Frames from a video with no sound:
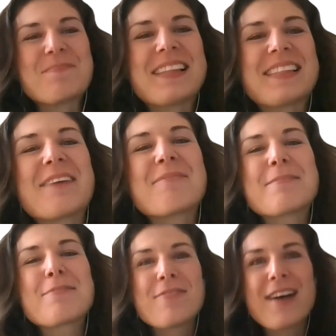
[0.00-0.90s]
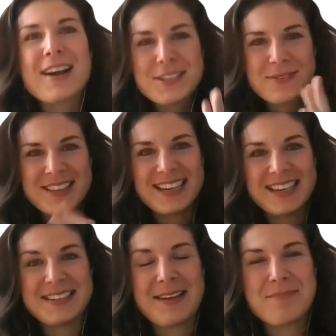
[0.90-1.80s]
Let me provide you with an
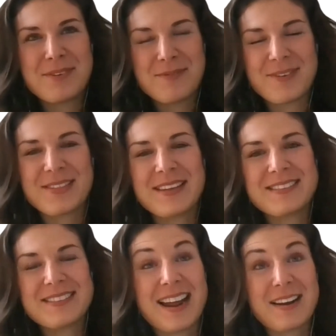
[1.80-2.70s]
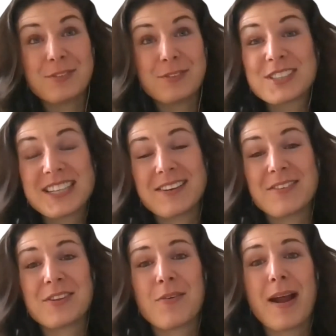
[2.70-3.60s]
example of what this kind of looks like on
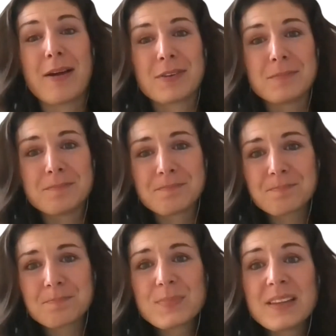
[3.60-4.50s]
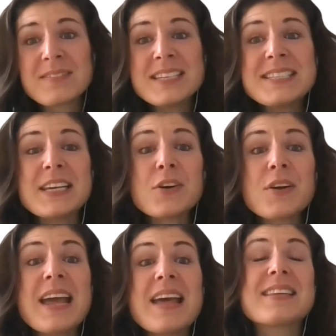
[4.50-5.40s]
the ground. This year,
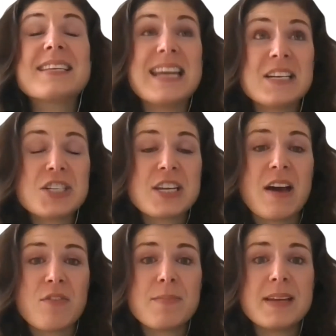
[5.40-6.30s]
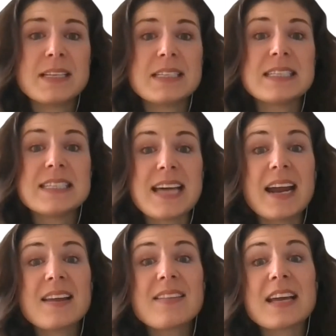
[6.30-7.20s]
the Danish government
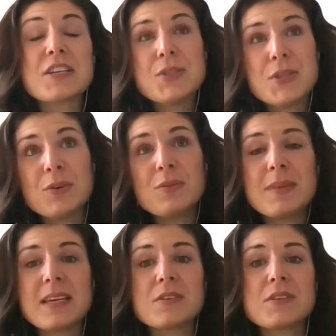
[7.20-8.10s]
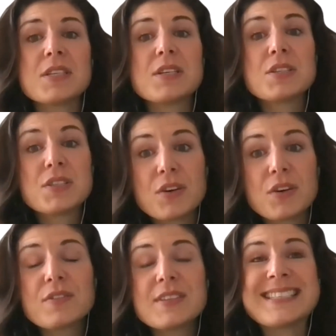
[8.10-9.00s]
decided that 2 meals
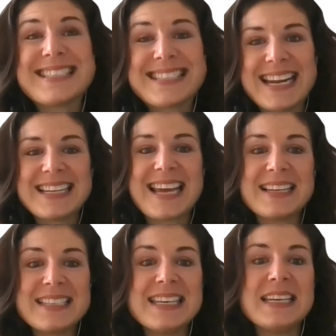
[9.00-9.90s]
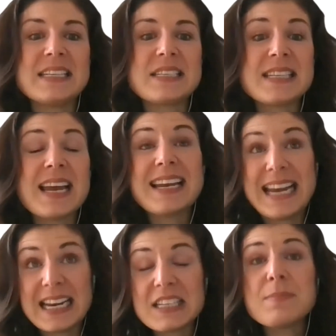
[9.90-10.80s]
served in state canteens
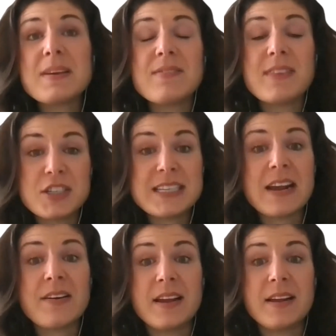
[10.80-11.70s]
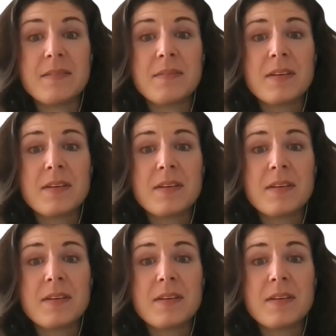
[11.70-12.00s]
needed to be vegetarian.